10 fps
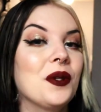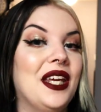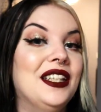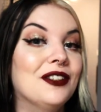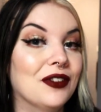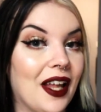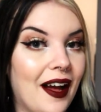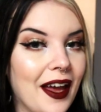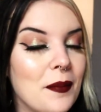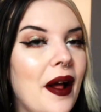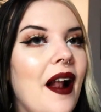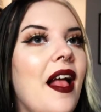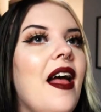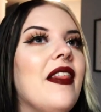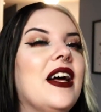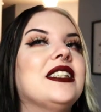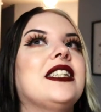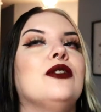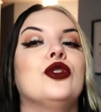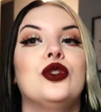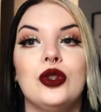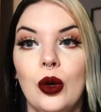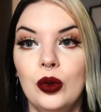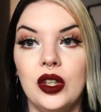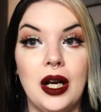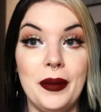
with a hint of lime. And that sounds so good.